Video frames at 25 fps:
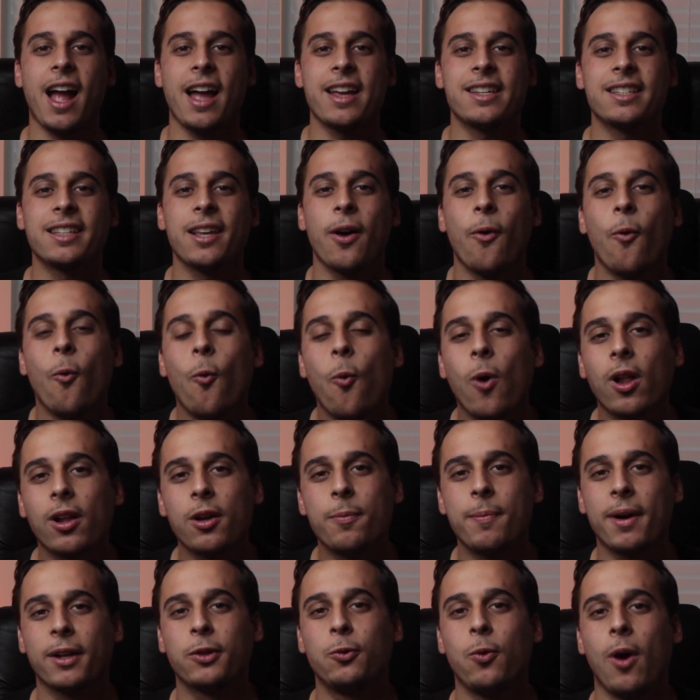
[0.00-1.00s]
guys,
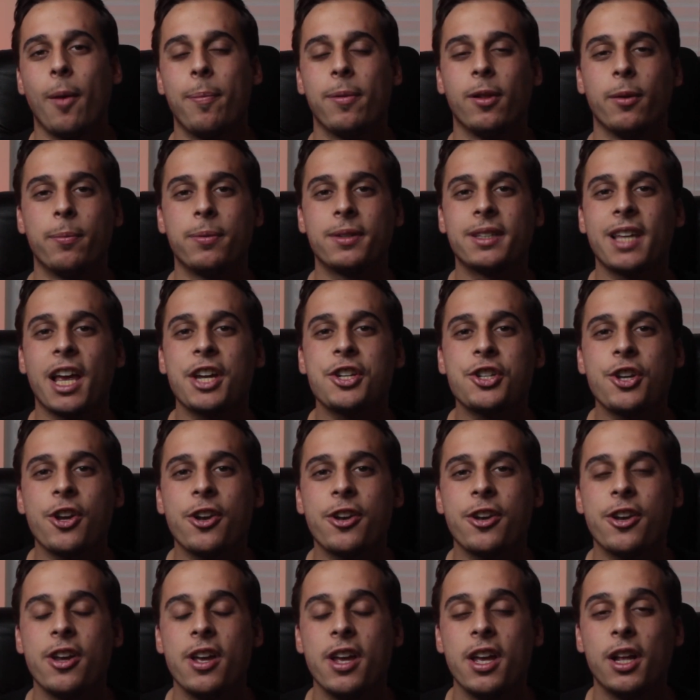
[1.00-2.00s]
welcome back to Apple
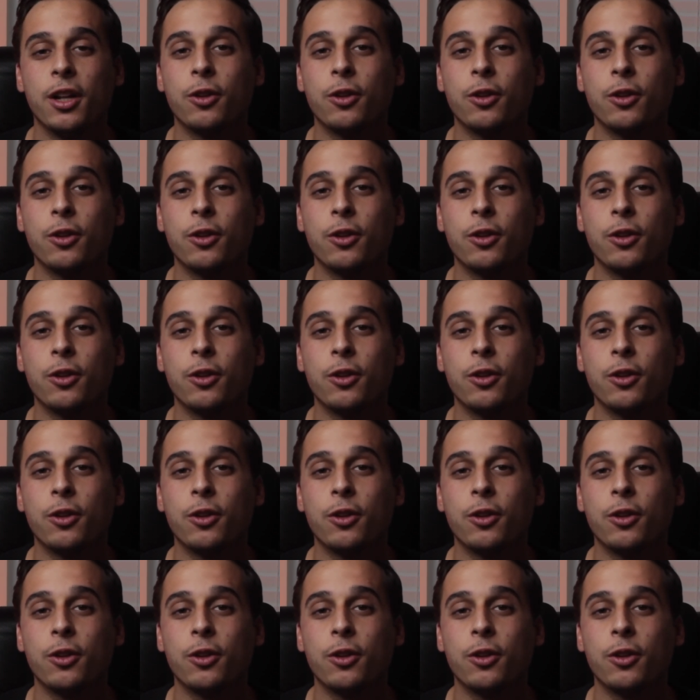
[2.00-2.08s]
Obsession.